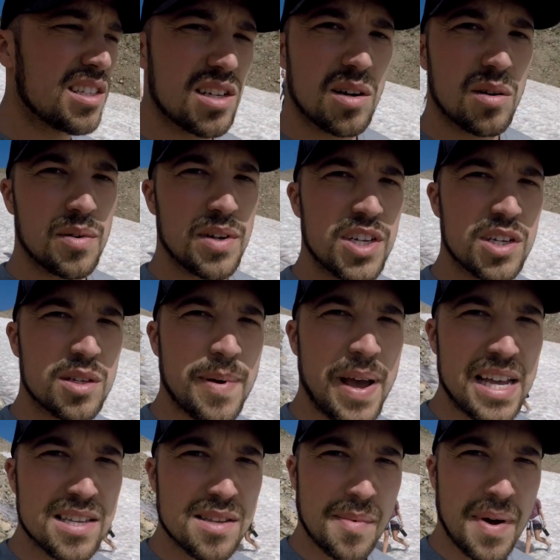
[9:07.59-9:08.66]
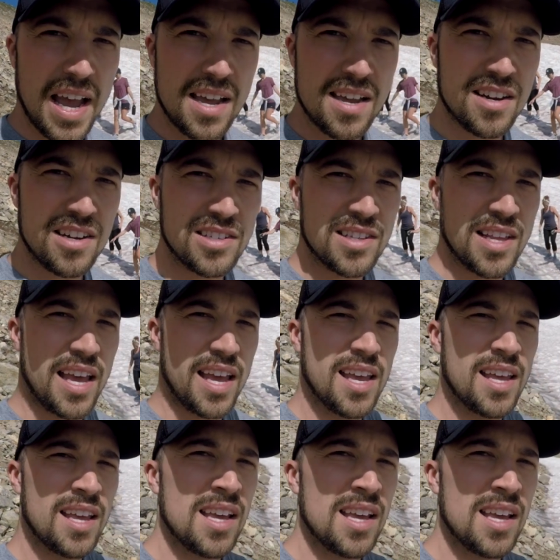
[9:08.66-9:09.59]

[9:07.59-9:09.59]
so we just passed some hikers that